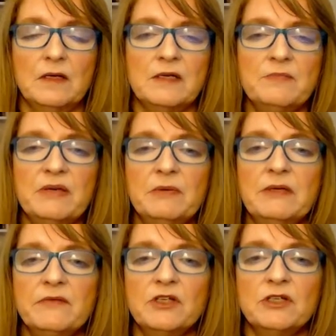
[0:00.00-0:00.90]
Some people
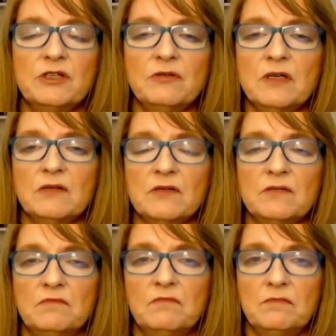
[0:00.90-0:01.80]
even just do this
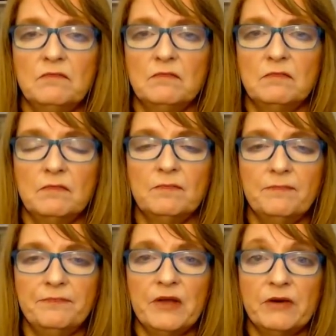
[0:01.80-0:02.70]

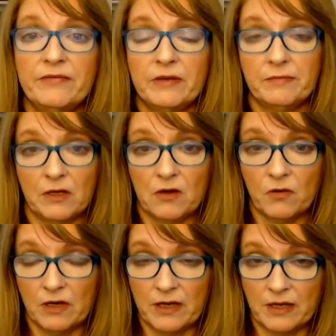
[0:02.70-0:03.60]
and don't even
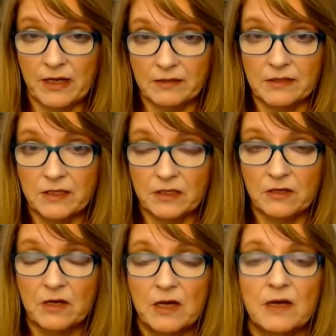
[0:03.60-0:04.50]
go against
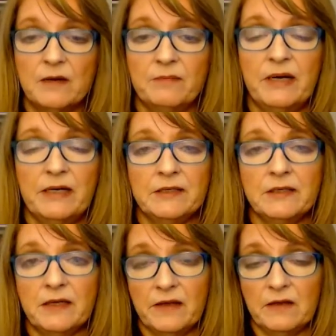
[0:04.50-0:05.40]
here. But,
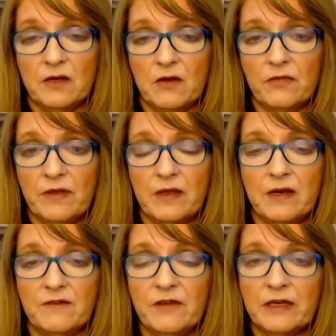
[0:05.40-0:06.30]
in
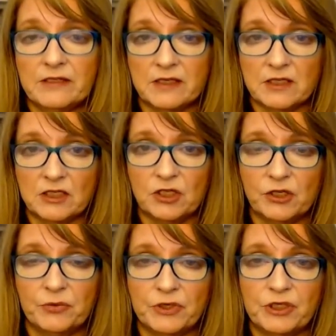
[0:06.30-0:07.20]
a fix, this is a
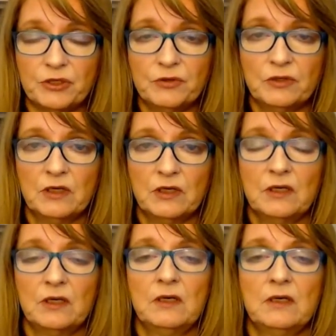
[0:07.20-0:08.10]
good one too.
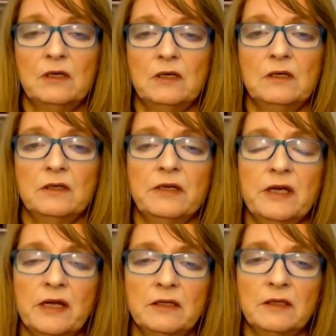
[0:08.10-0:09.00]
You
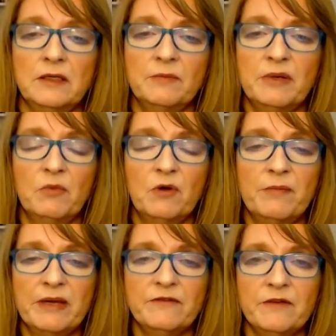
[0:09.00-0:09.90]
get a little bit more
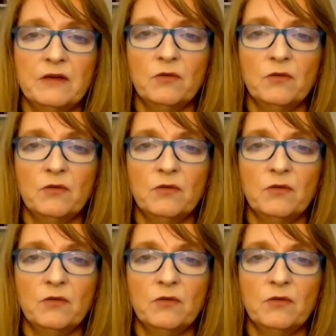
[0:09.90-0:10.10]
benefit